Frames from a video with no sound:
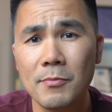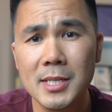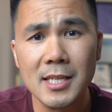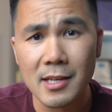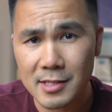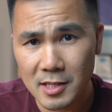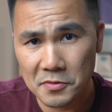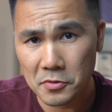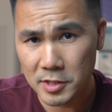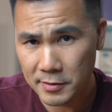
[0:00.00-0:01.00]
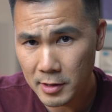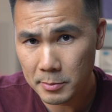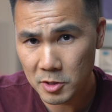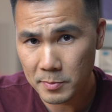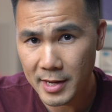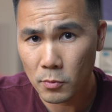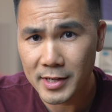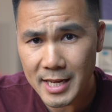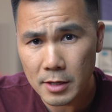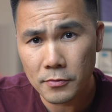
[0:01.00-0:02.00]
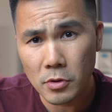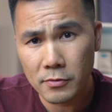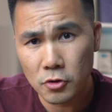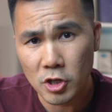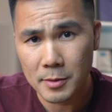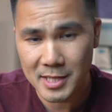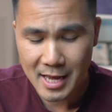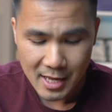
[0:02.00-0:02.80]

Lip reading: mistake Salesforce developers make when interviewing for jobs